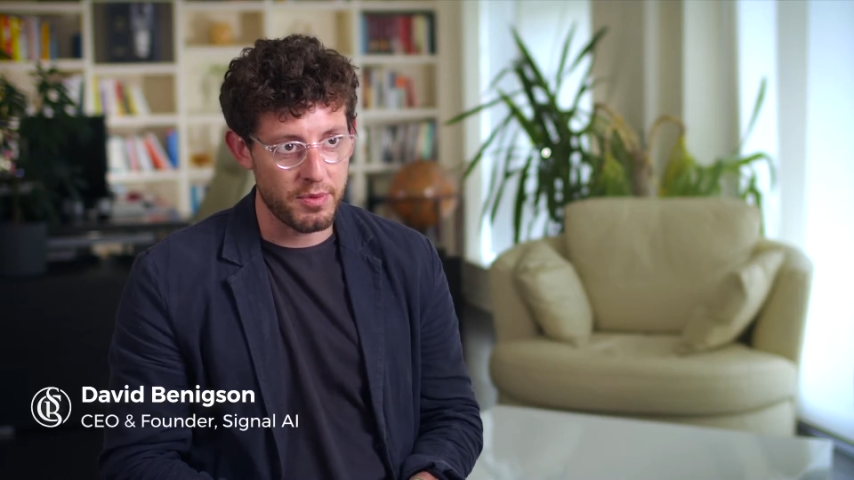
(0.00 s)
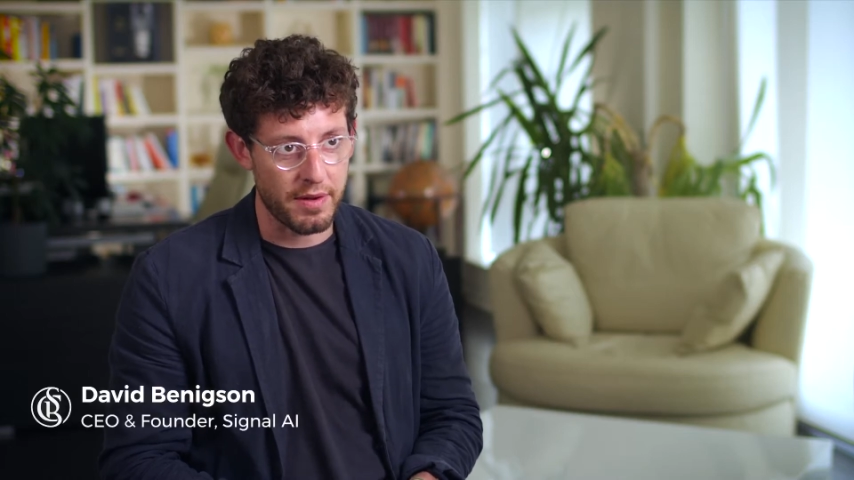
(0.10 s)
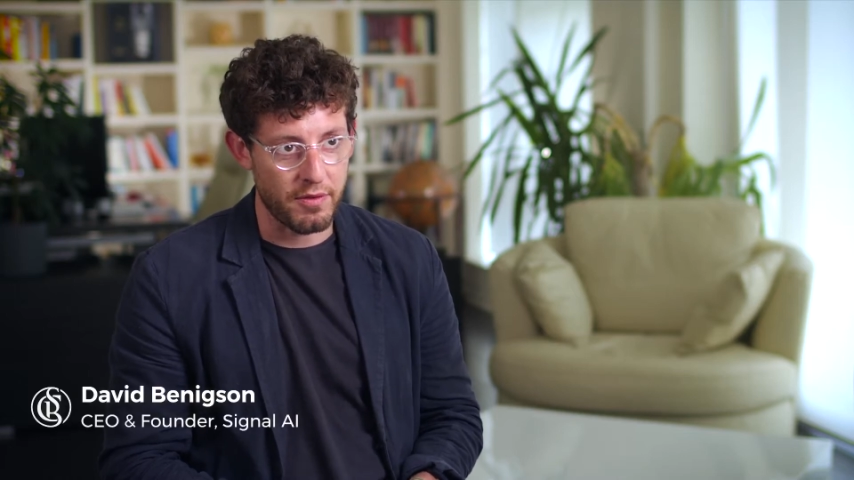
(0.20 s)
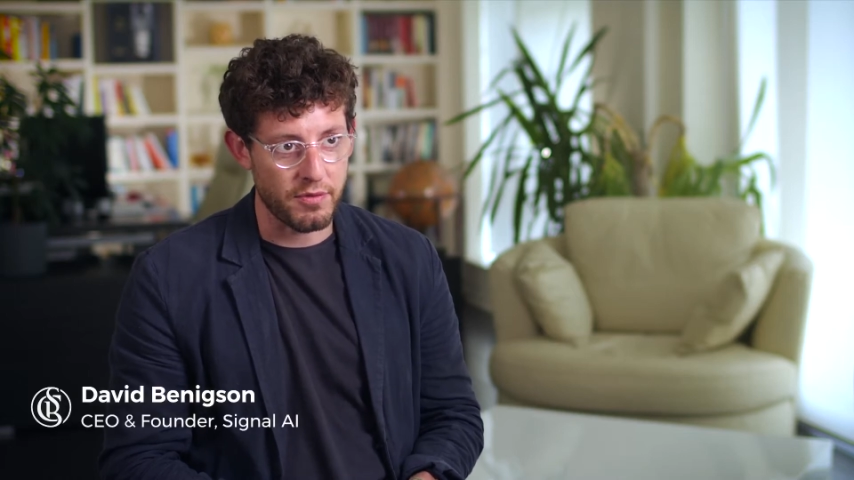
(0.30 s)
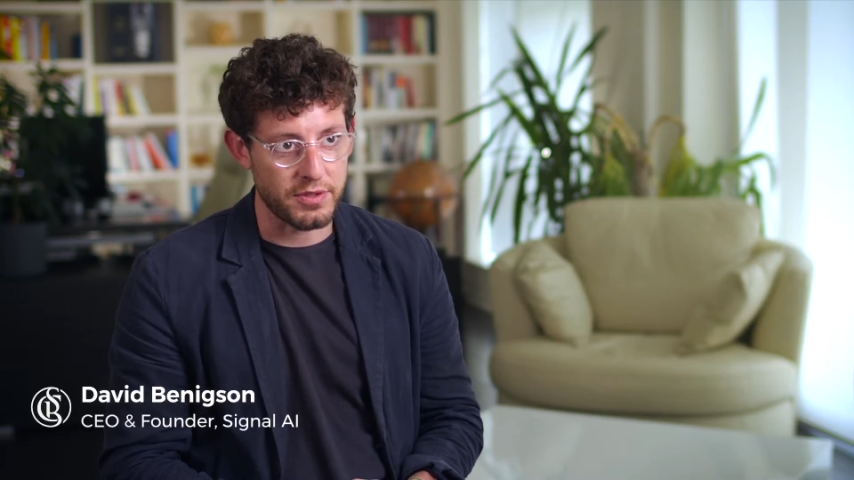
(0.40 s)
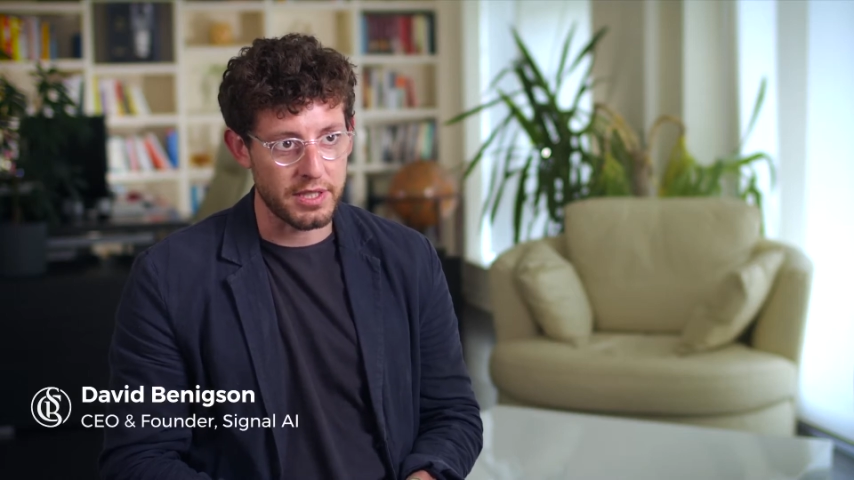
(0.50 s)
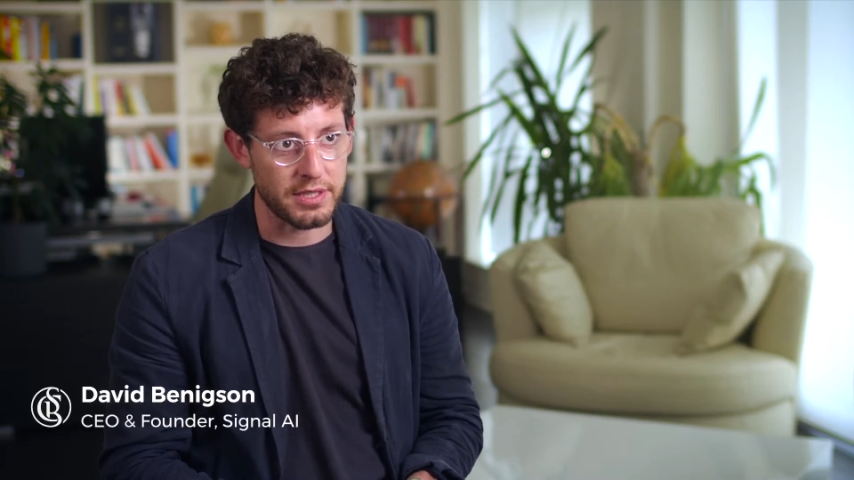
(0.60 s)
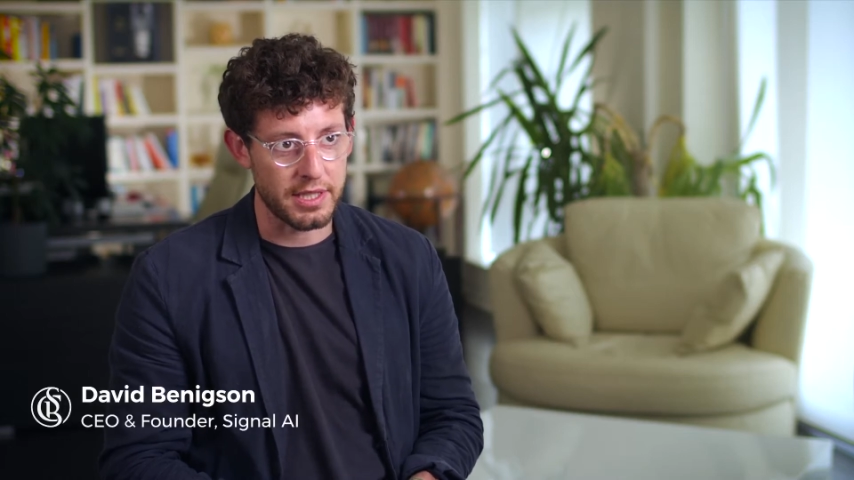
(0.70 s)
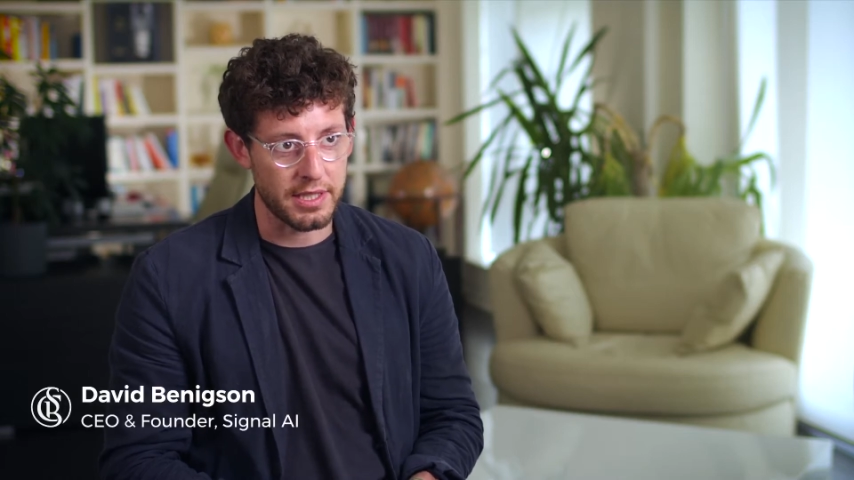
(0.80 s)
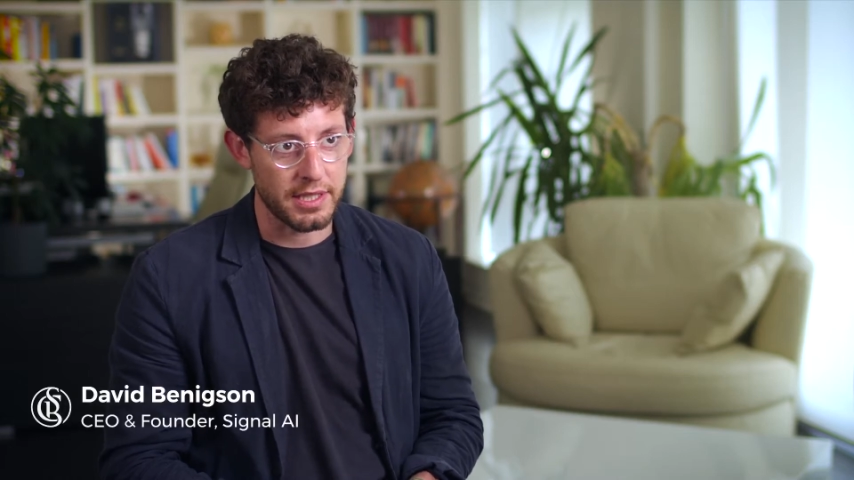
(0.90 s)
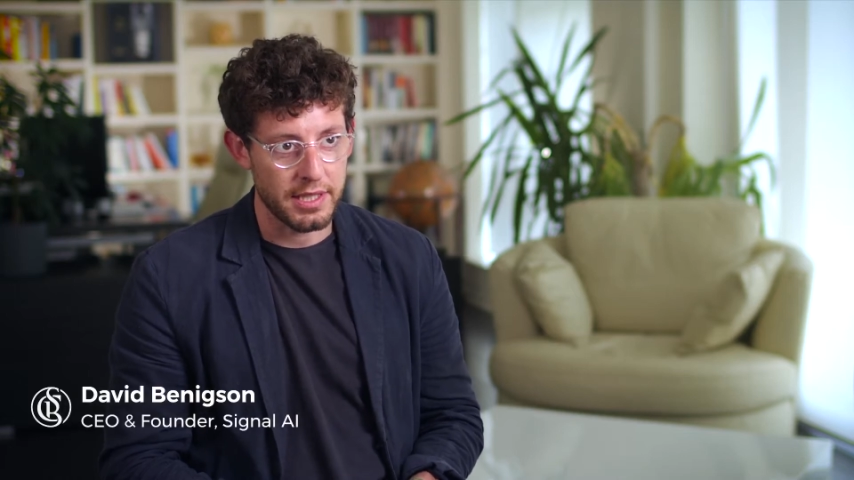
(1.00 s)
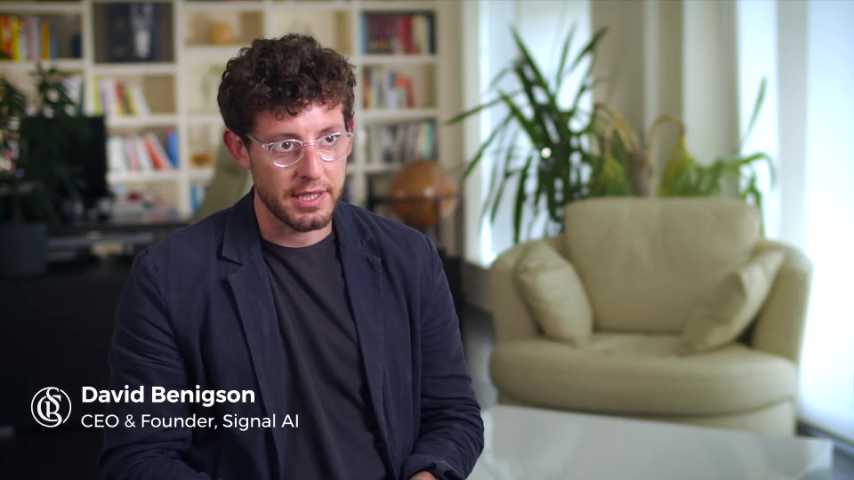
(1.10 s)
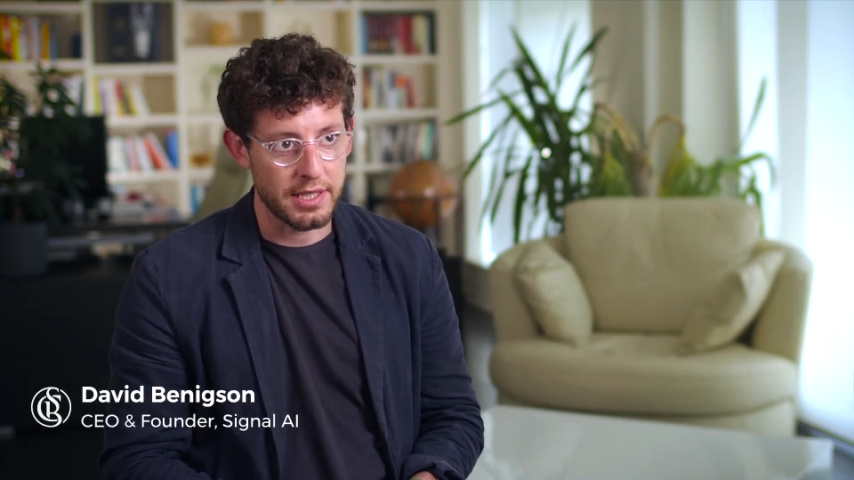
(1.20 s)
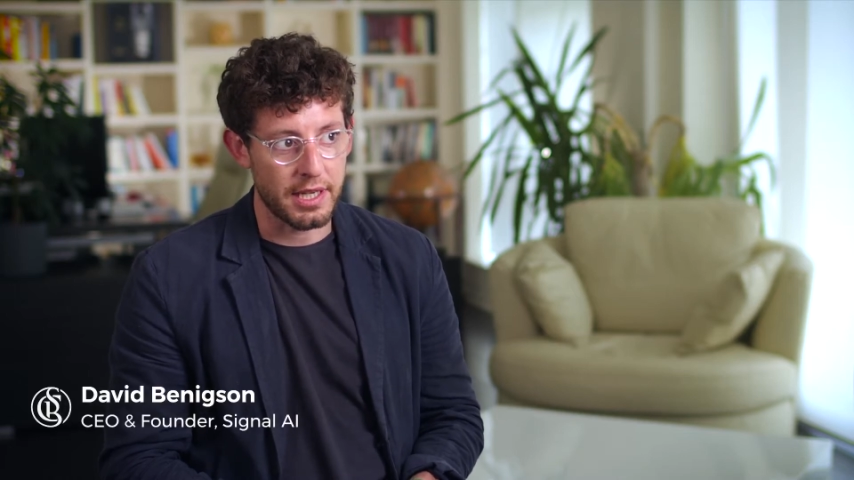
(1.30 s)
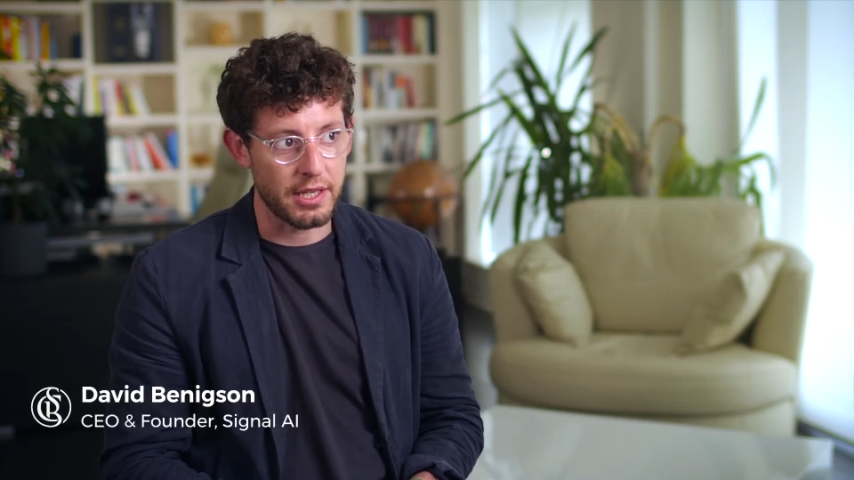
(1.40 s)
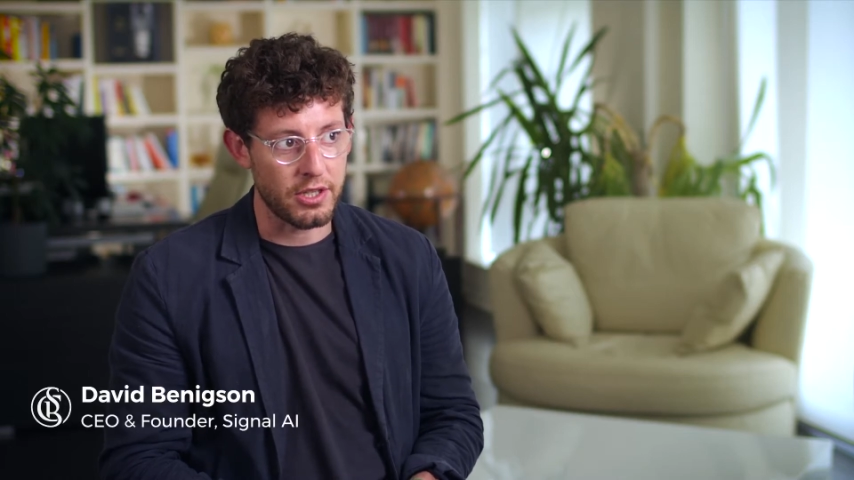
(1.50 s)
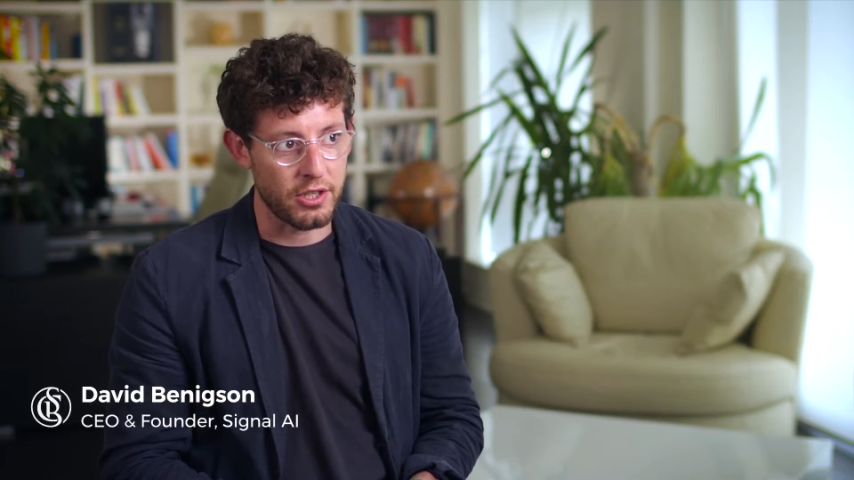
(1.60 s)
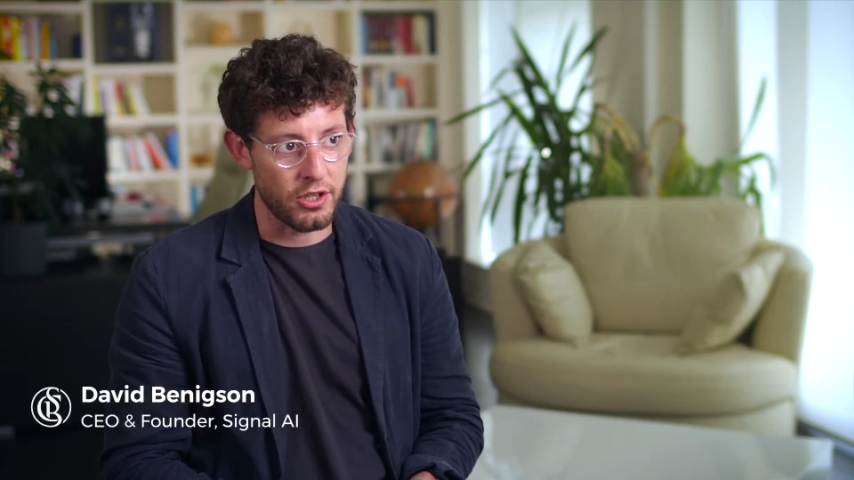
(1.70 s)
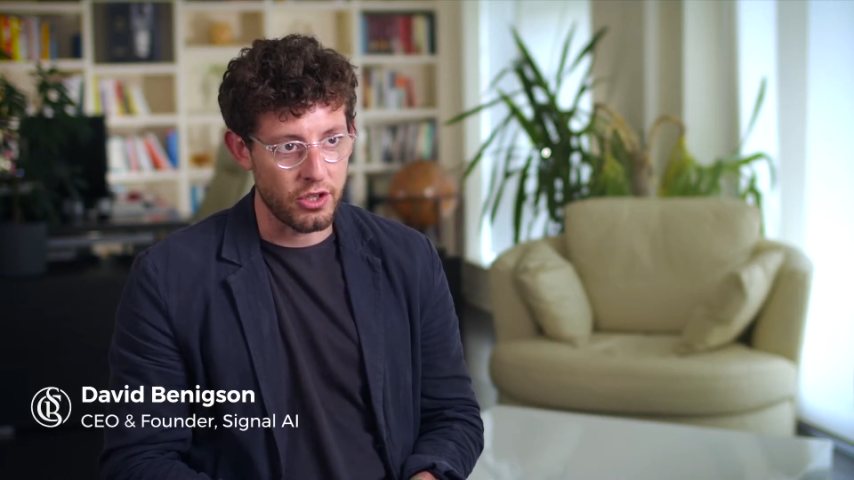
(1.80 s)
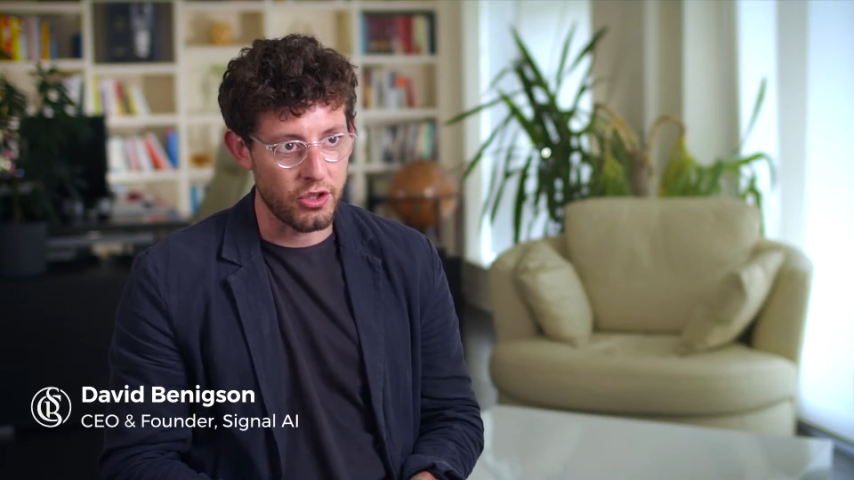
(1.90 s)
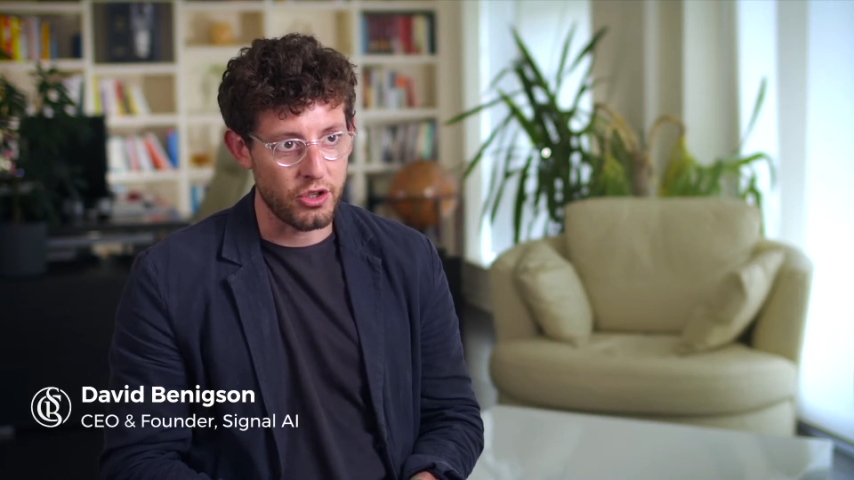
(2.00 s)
We have offices in London,